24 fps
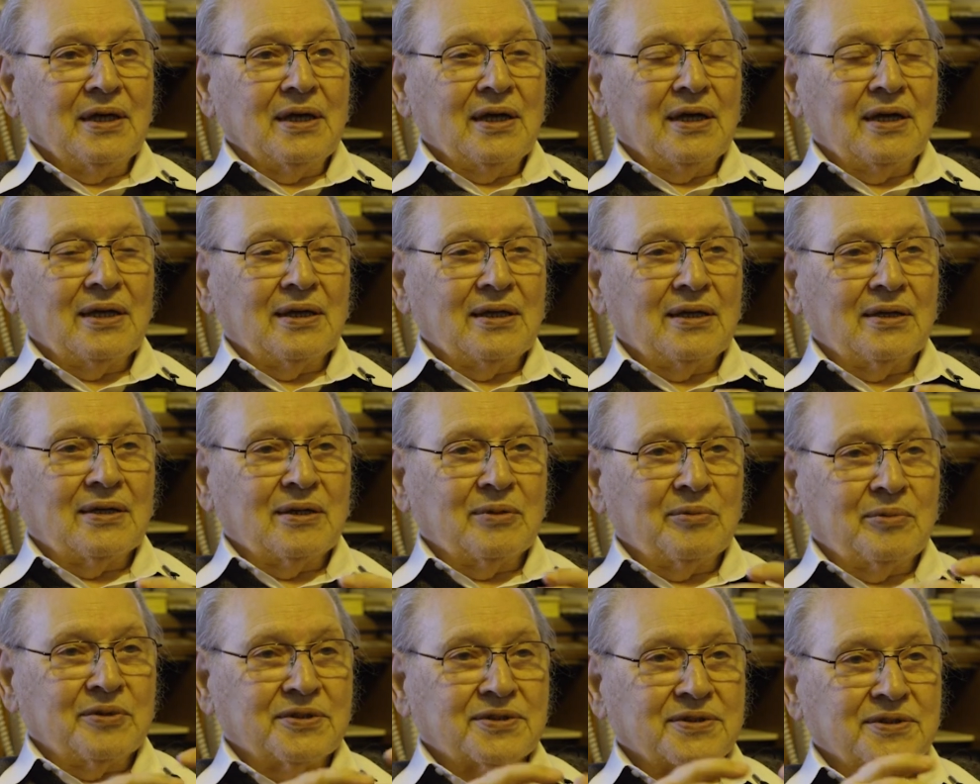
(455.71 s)
And in
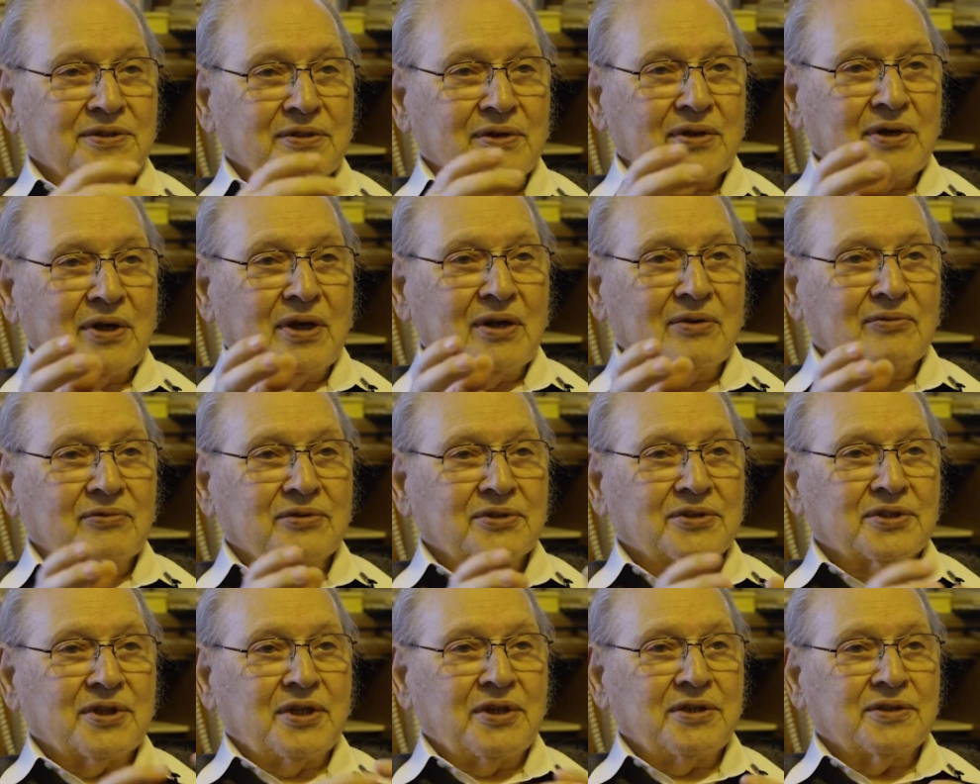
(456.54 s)
the midst of the
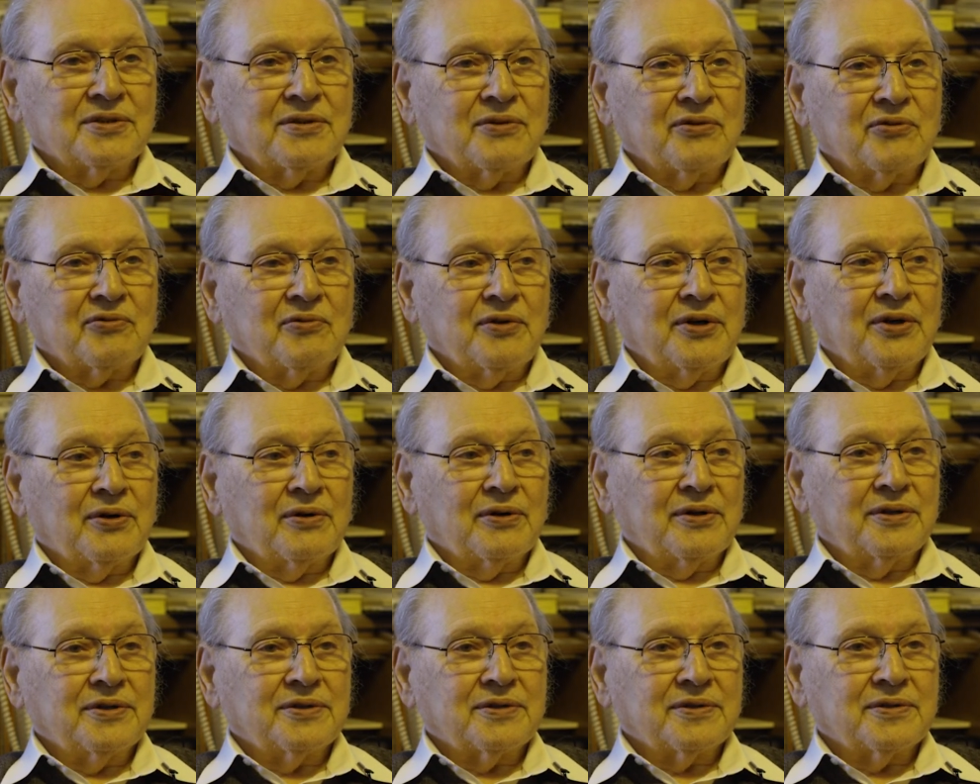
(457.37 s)
conversation, 3
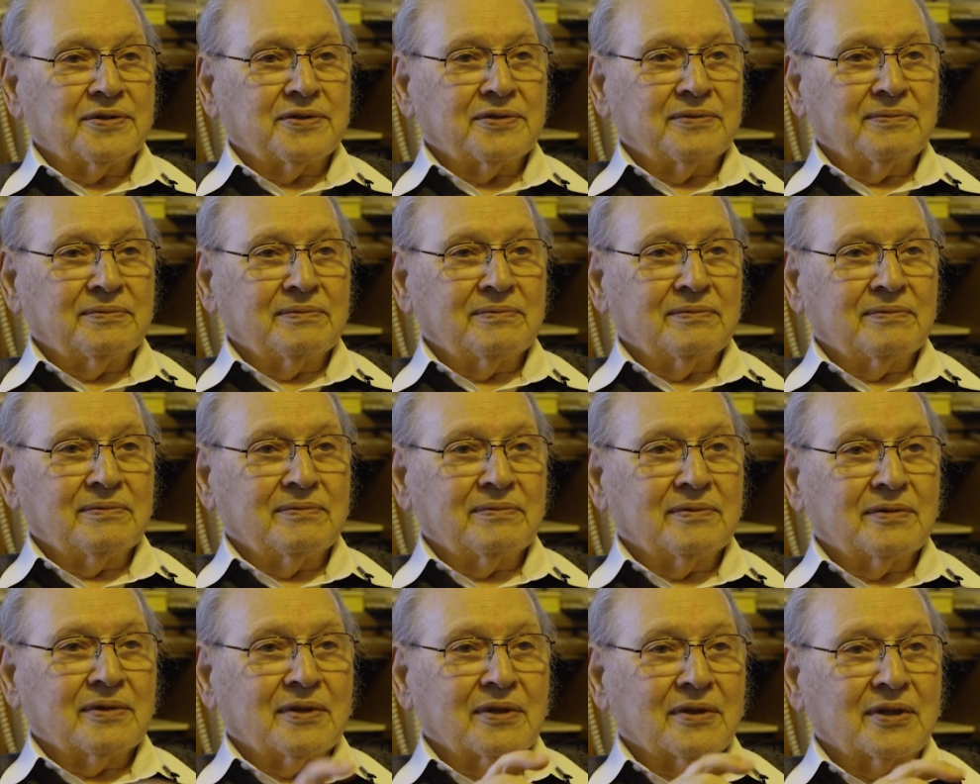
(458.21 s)
oranges.
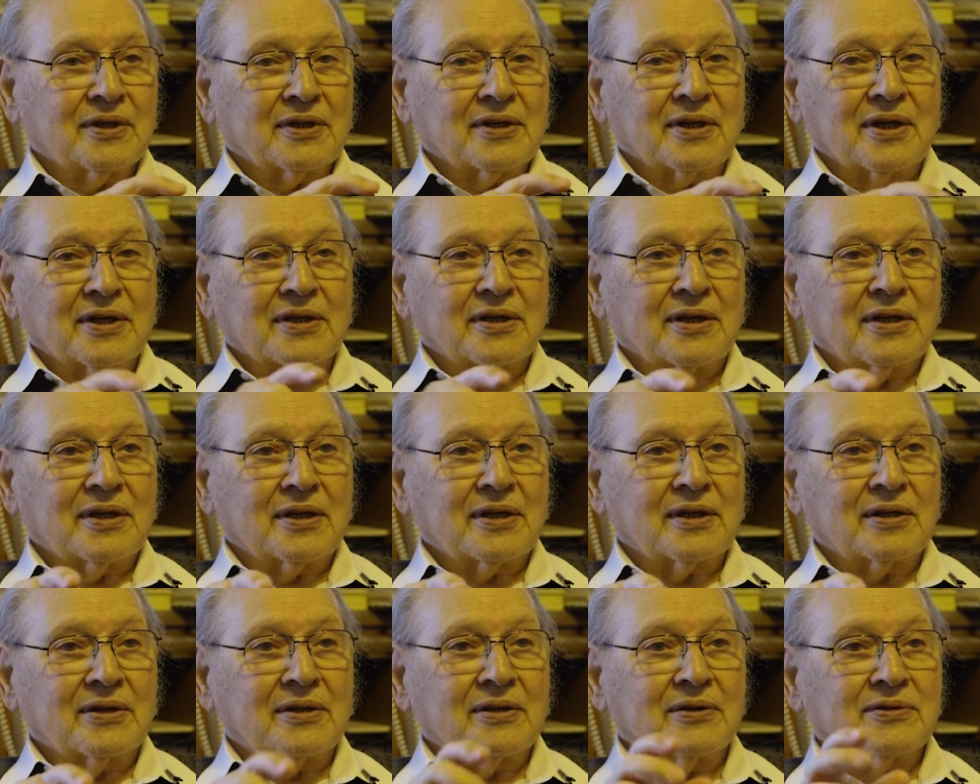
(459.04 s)
Click, click,
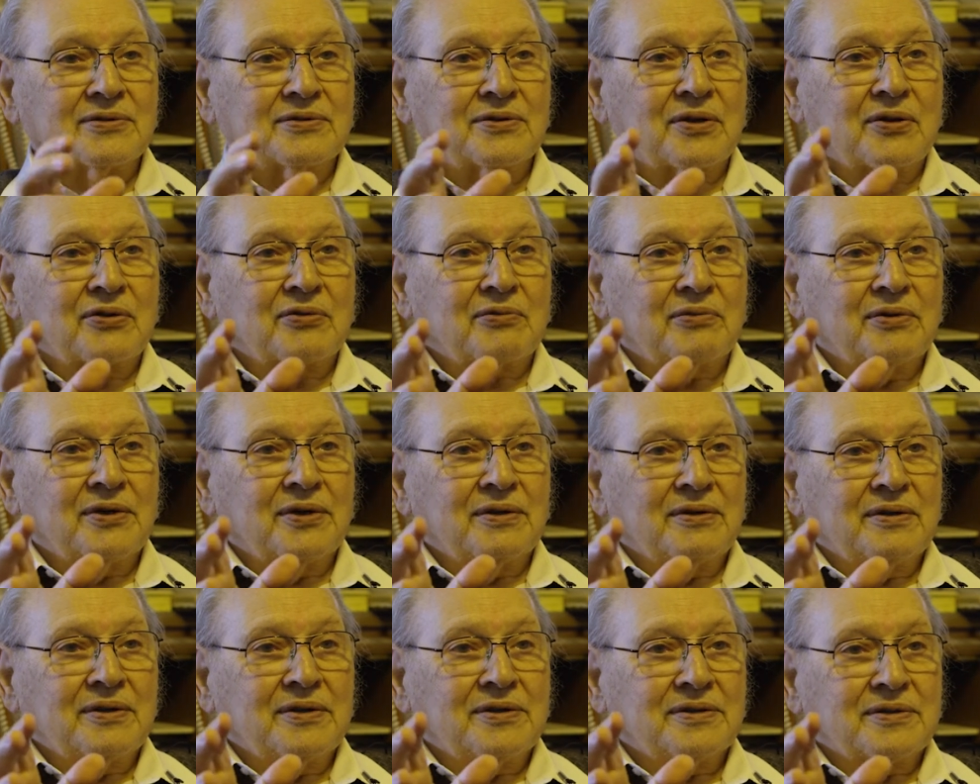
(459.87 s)
click, and there's the 3
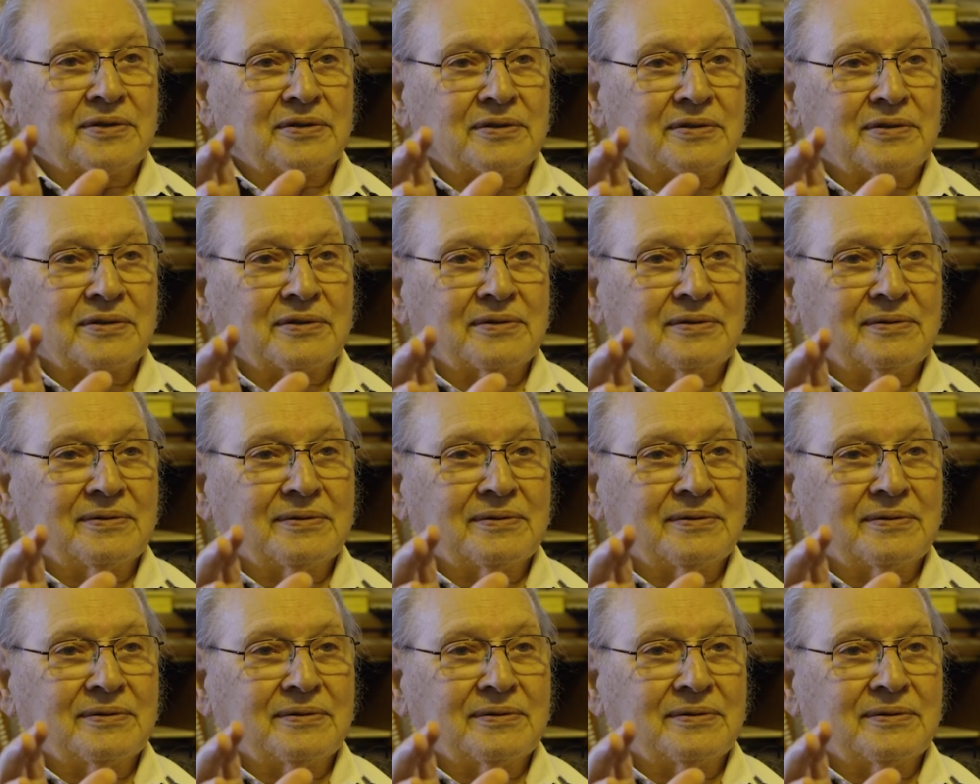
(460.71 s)
oranges.